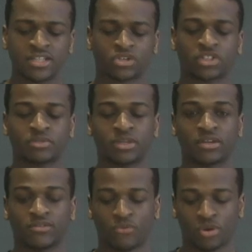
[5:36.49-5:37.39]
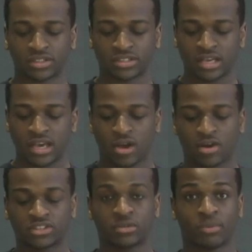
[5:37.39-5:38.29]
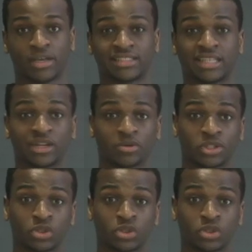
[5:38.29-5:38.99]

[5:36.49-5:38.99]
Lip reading: transmitting a force causing the brain to literally